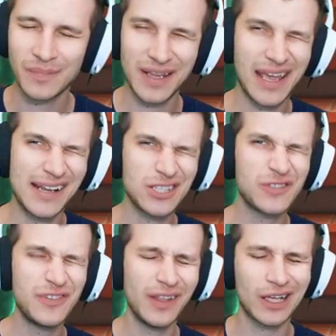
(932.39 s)
But again, I
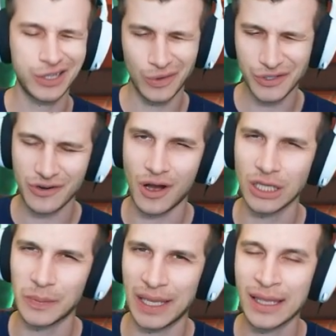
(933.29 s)
just feel like closer to
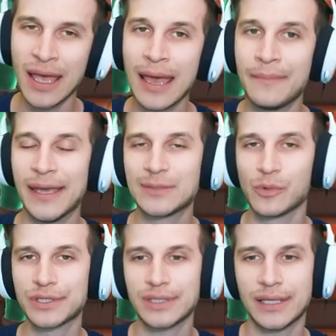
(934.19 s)
Halloween makes
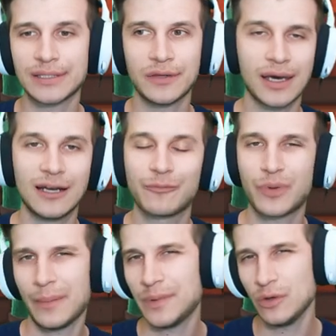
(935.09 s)
more sense so they can
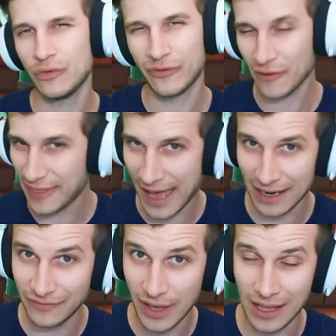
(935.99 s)
kind of prep you for
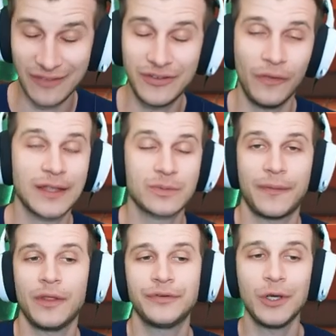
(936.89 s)
that event. I feel that's
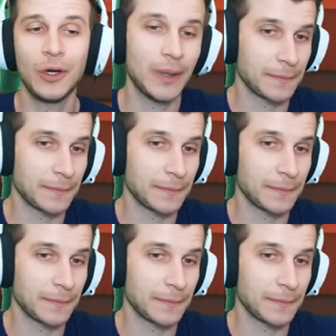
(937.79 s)
what they'll do.